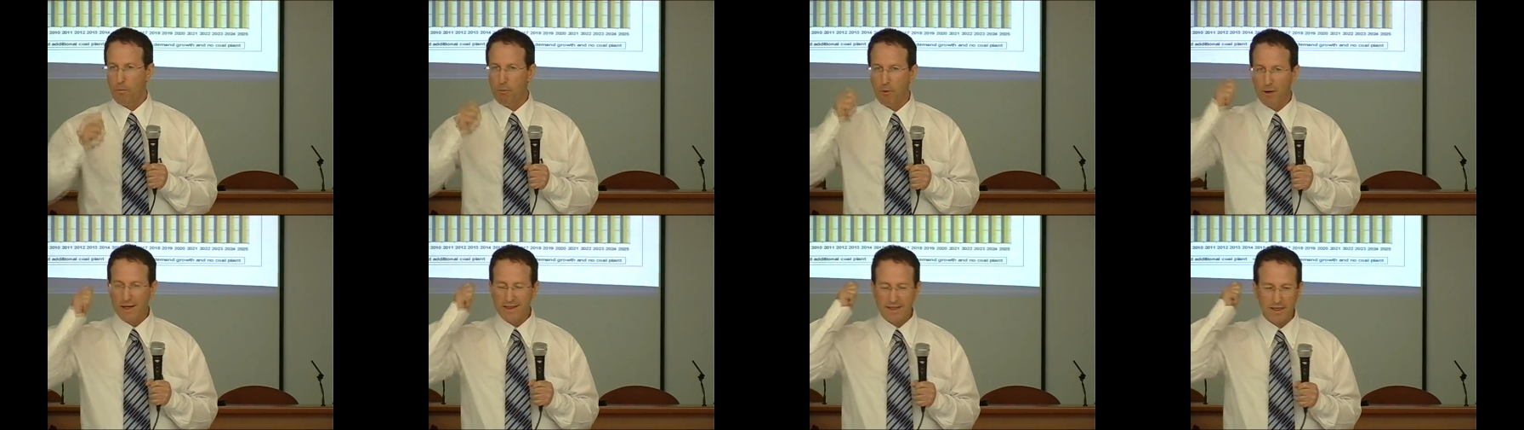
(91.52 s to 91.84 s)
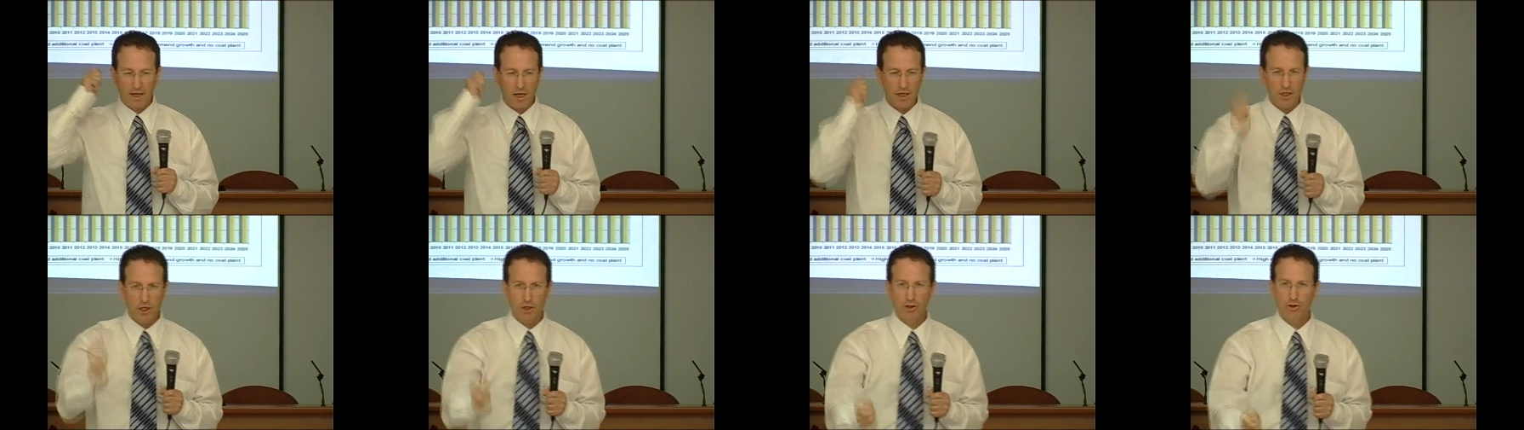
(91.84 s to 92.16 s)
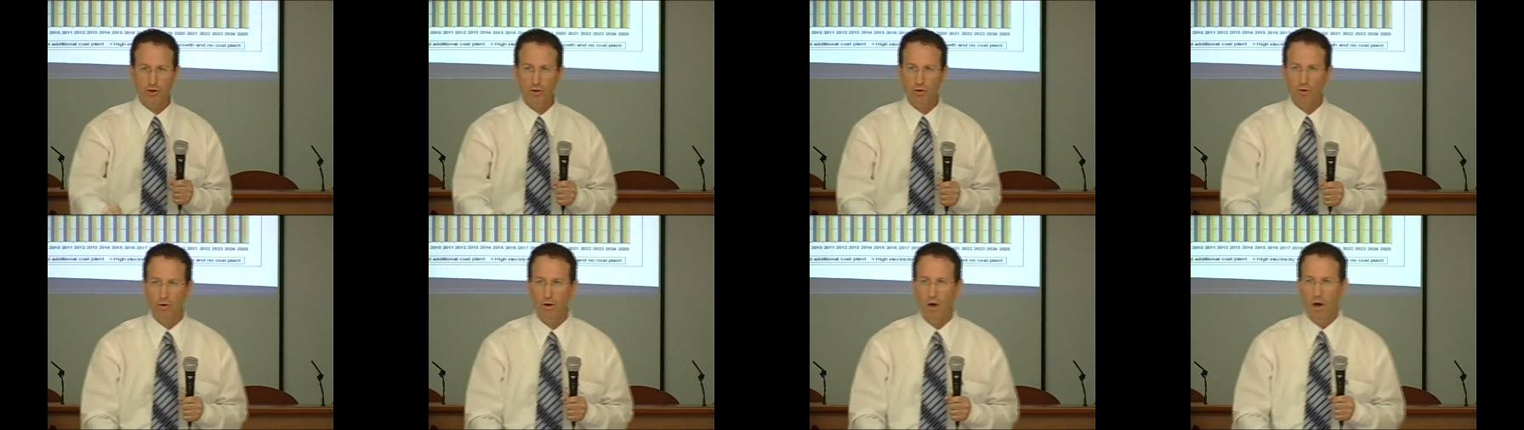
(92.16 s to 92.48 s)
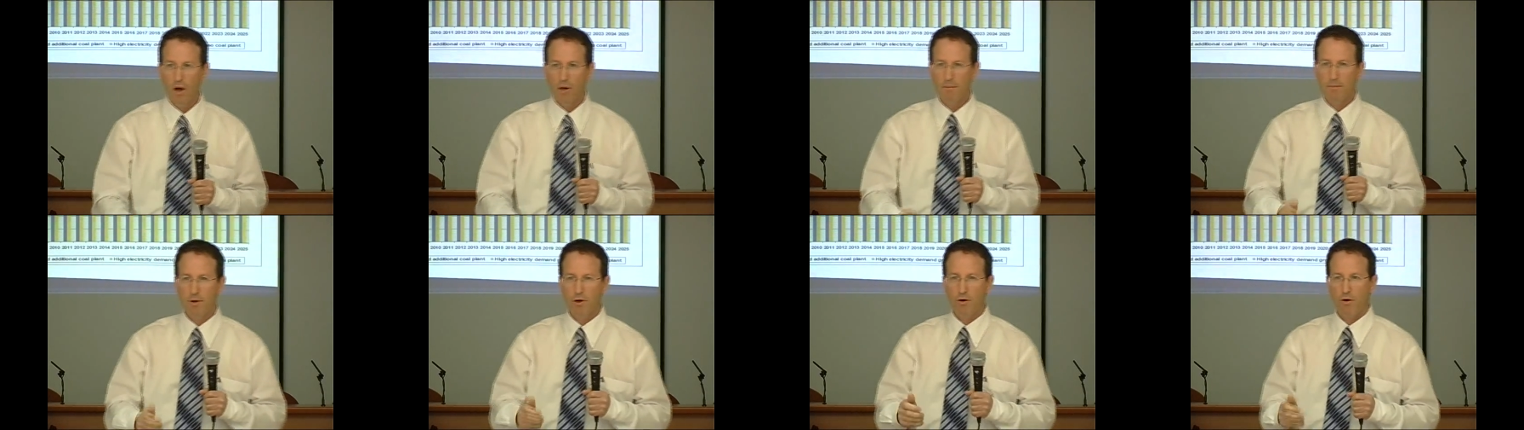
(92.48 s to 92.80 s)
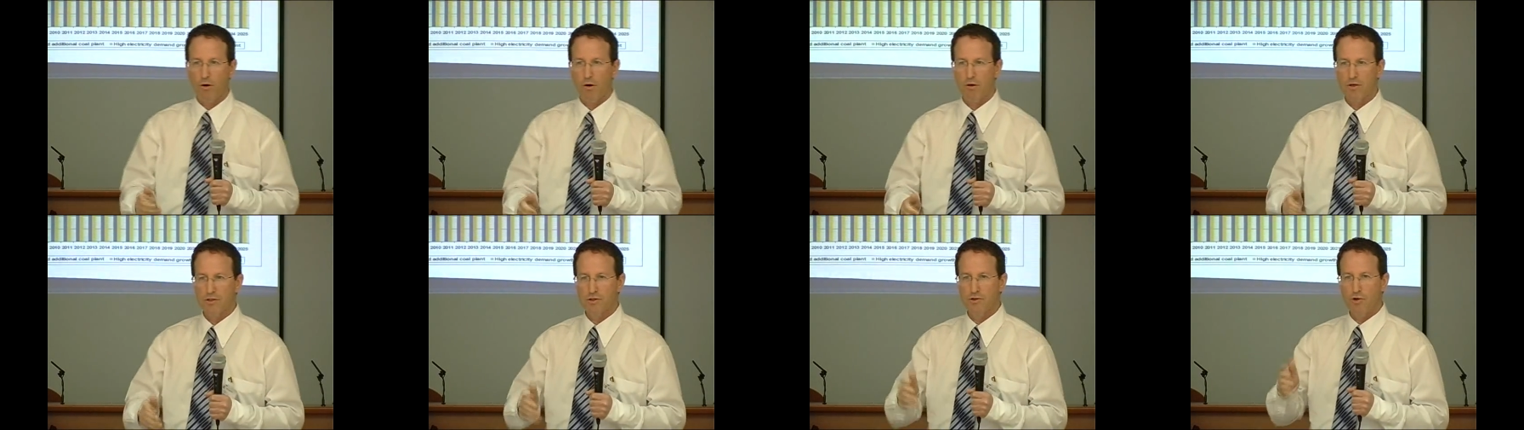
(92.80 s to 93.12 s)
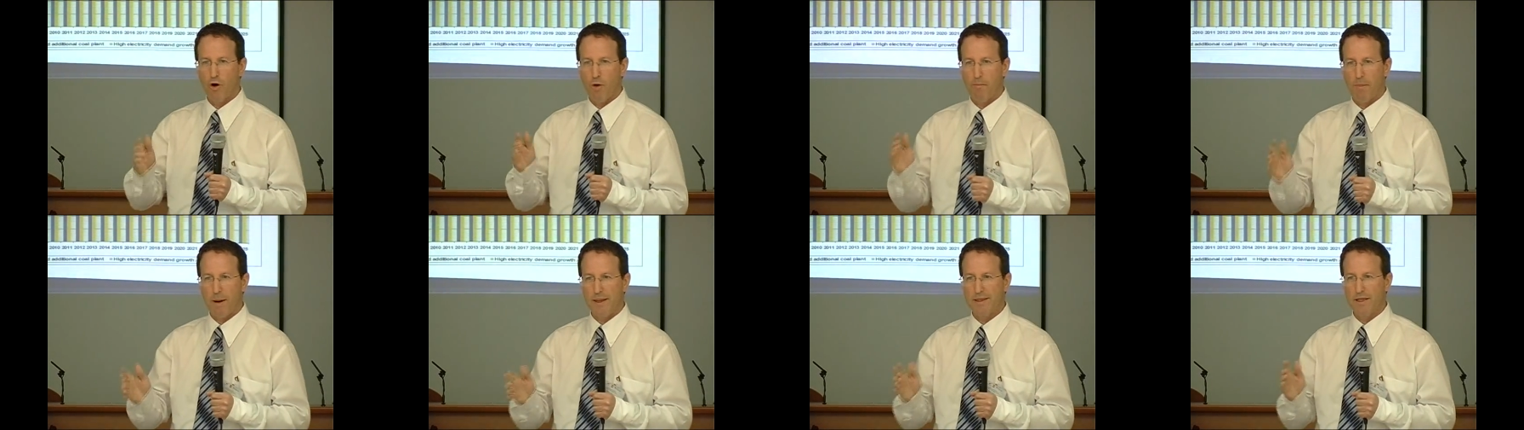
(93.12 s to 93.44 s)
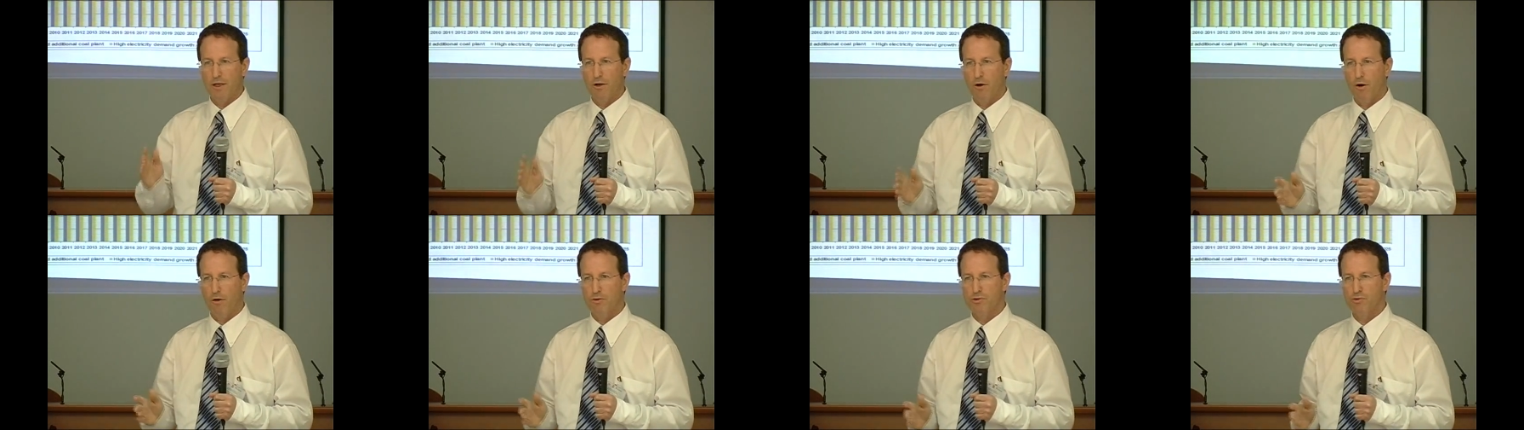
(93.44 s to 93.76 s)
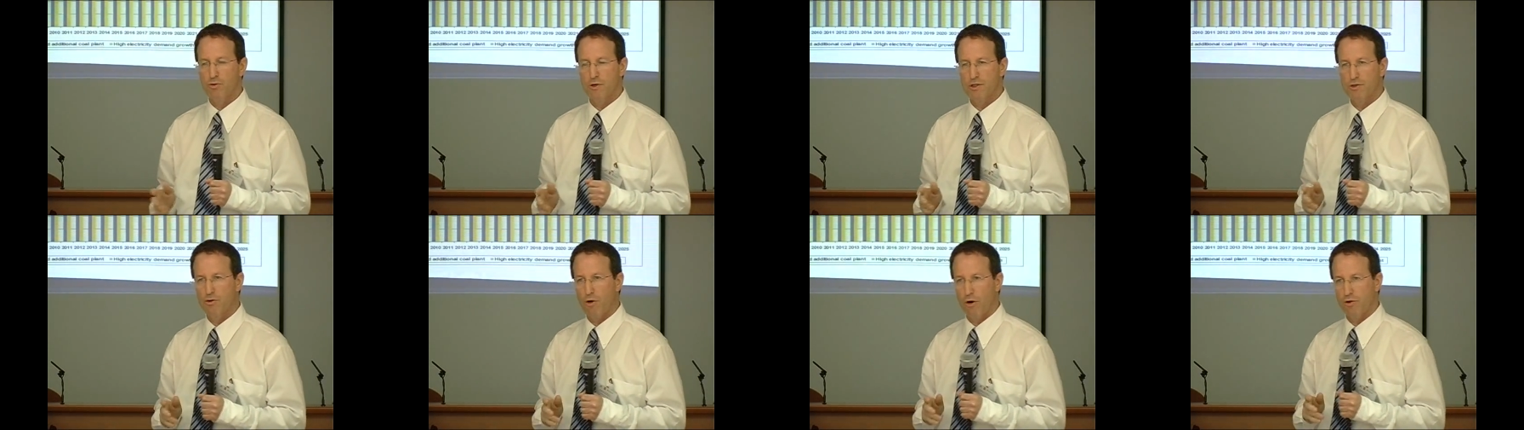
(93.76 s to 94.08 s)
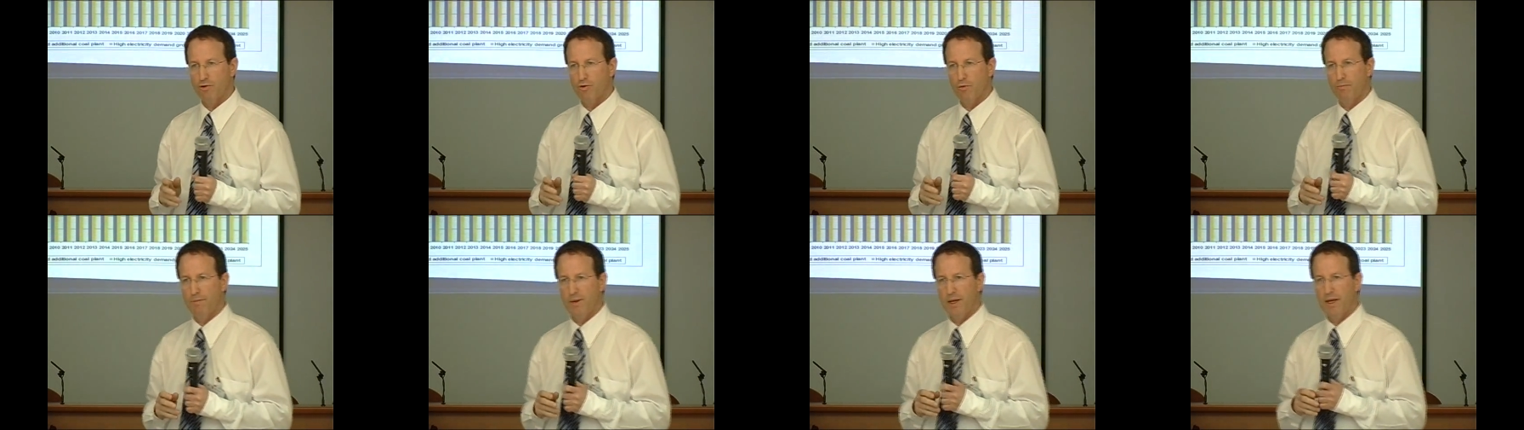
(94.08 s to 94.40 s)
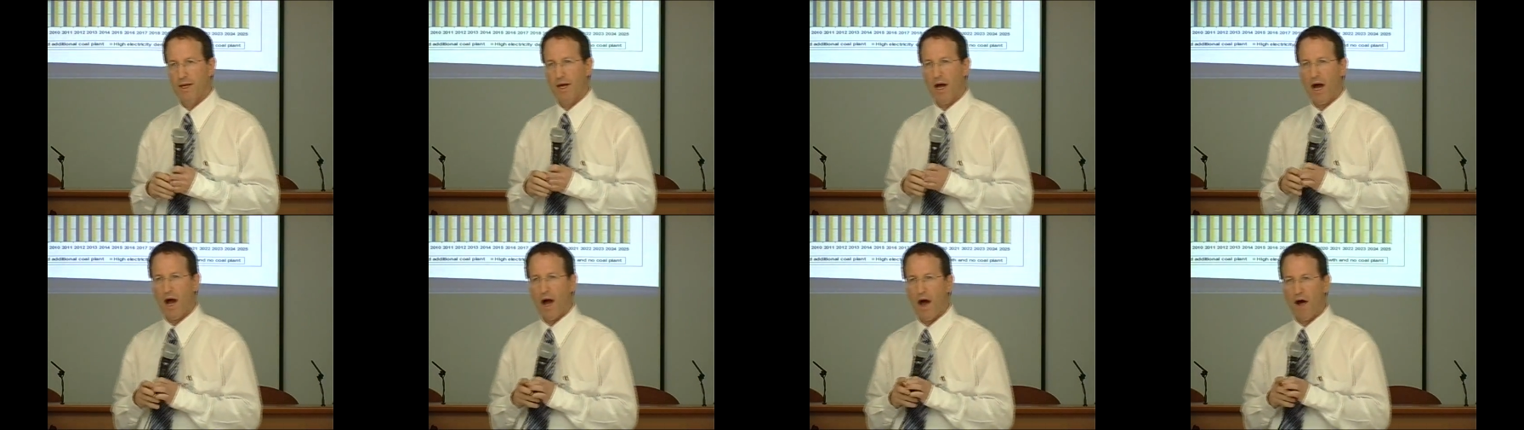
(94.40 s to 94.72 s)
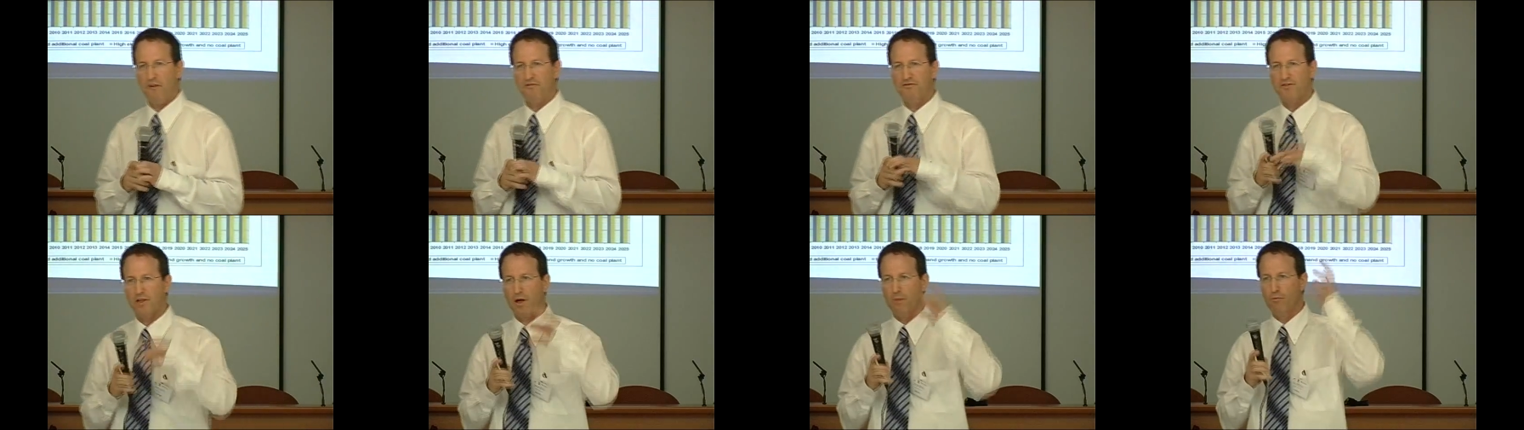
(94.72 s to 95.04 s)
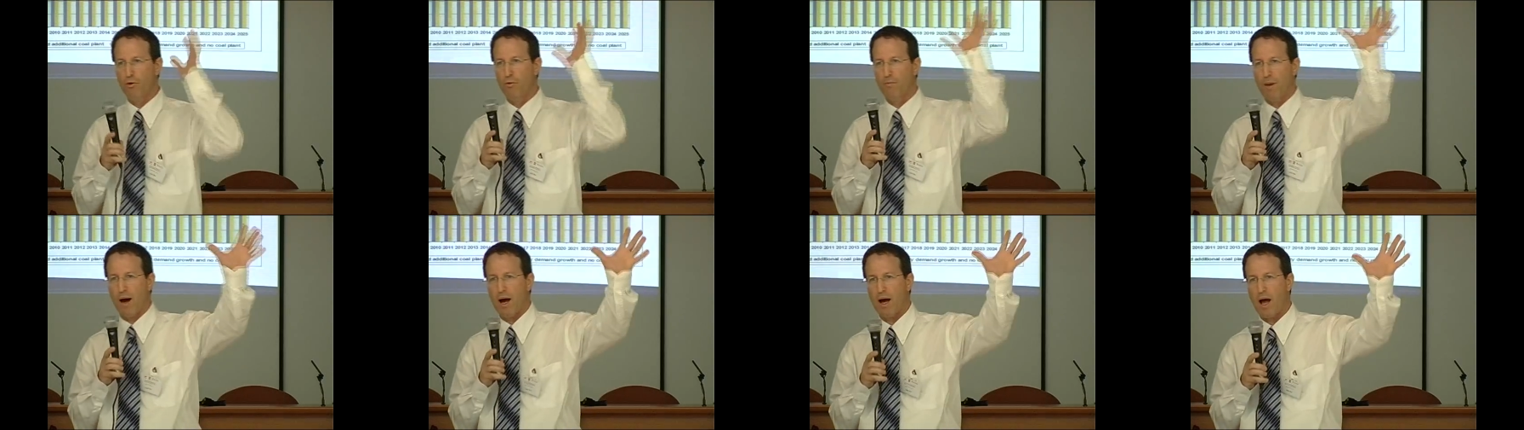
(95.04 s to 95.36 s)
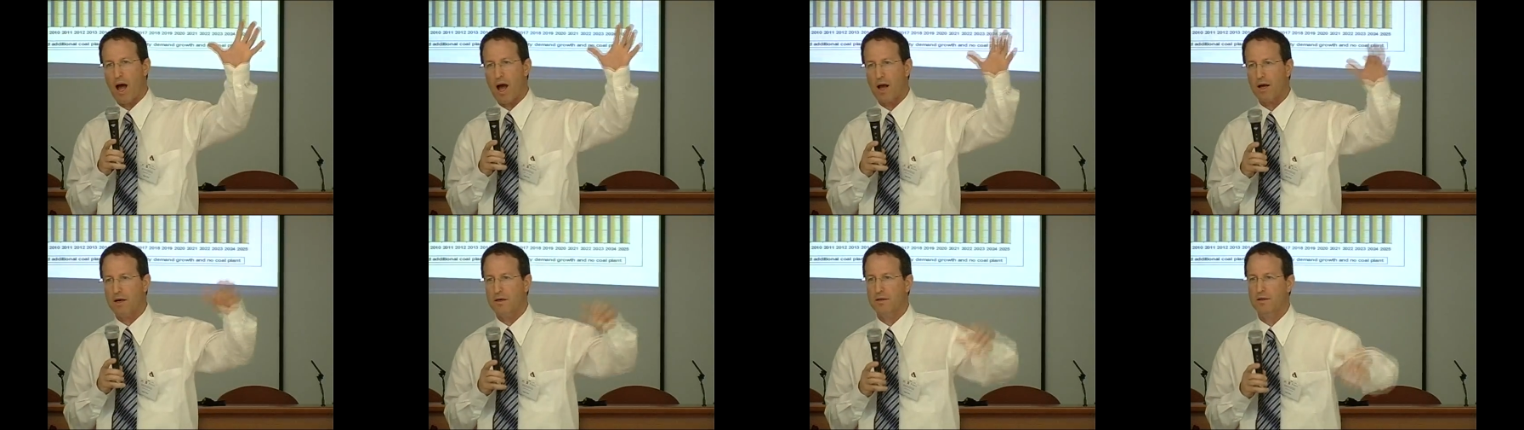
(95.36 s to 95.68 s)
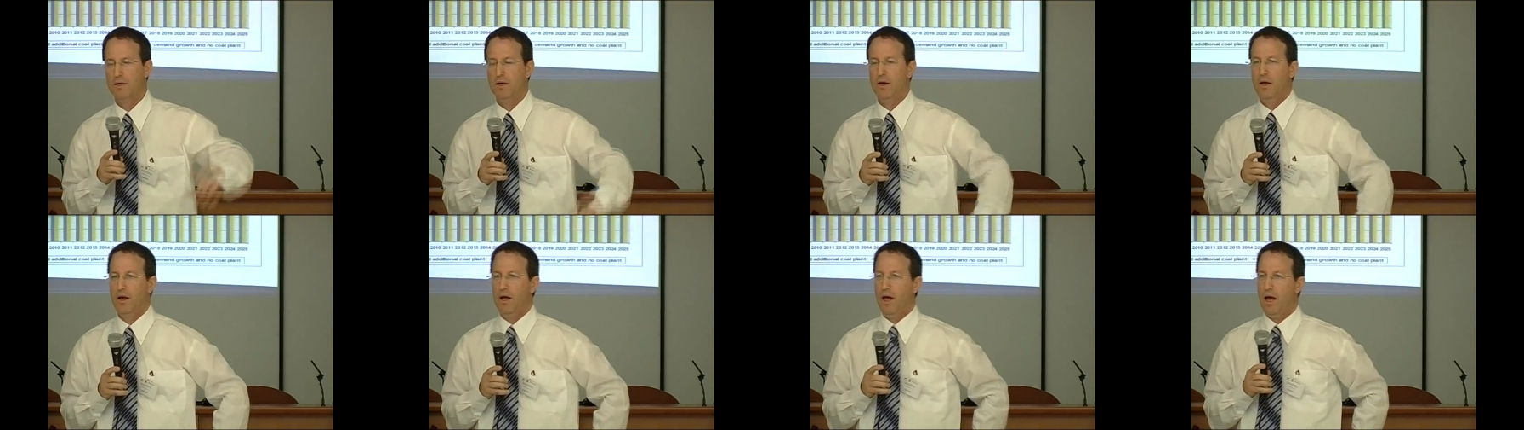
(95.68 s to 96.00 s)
geopolitical issue, because nobody knows who is going to be after Mubarak,